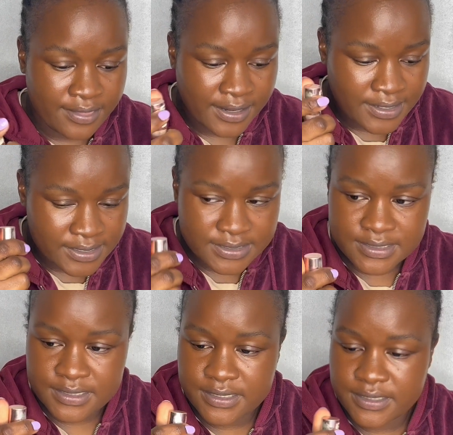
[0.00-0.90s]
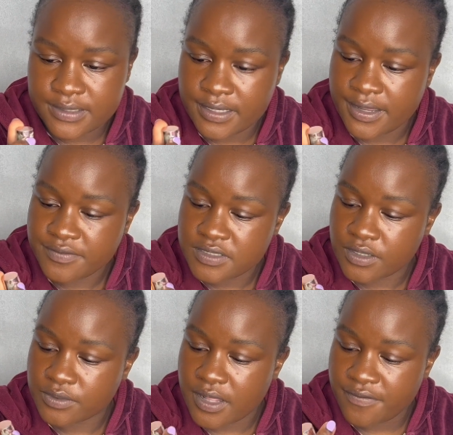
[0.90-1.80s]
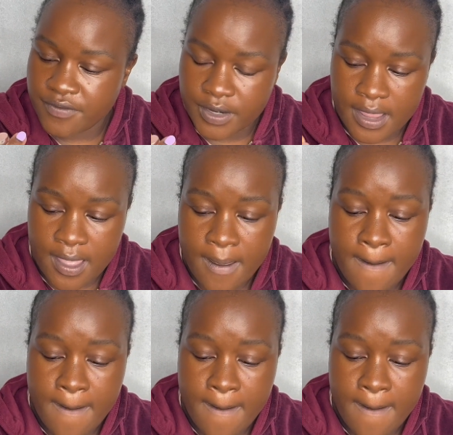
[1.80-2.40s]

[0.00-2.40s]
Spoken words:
that has left South Africa,